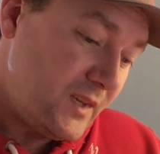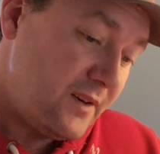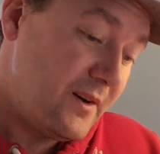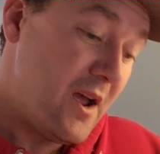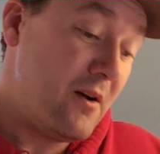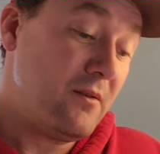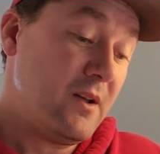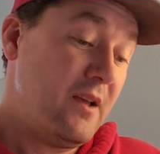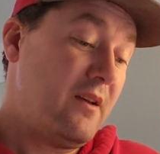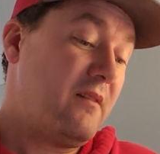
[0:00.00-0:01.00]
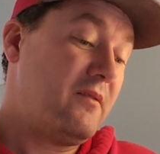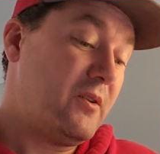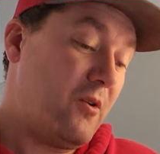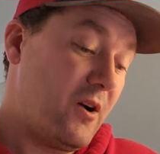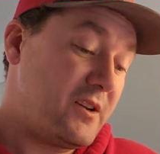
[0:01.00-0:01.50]
Now,
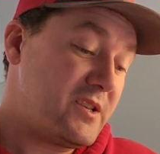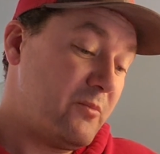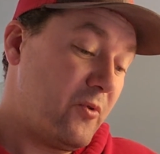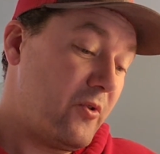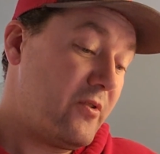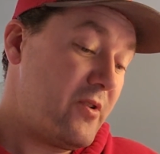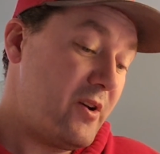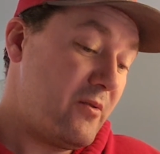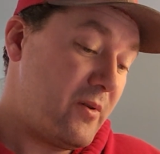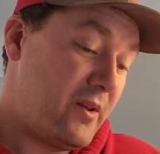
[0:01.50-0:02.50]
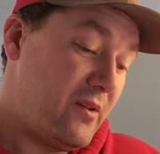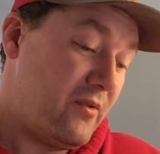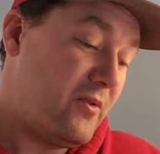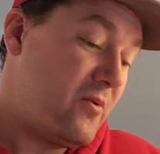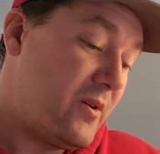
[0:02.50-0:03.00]
you cross the border, you go into
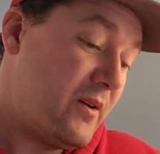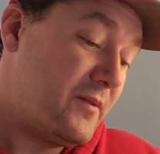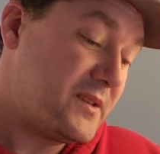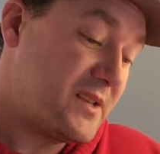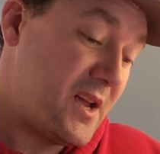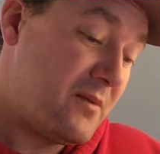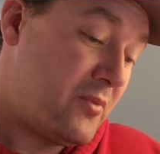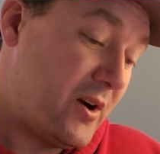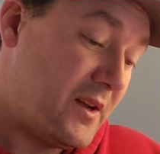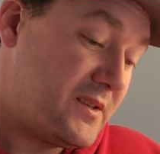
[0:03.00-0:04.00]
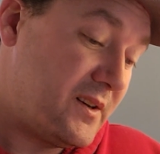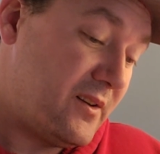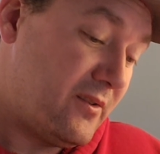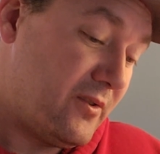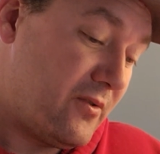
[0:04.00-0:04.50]
Illinois. The sign price in
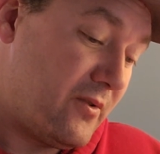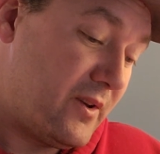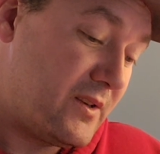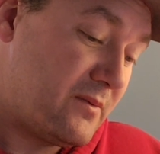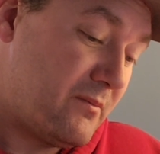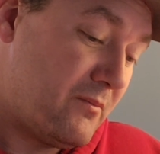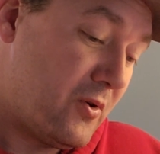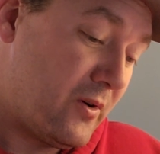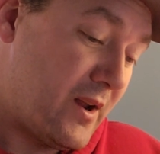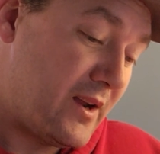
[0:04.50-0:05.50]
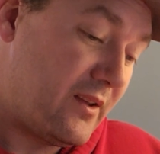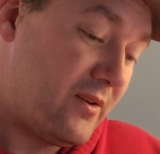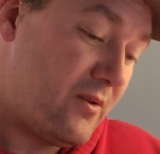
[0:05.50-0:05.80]
Illinois is more than likely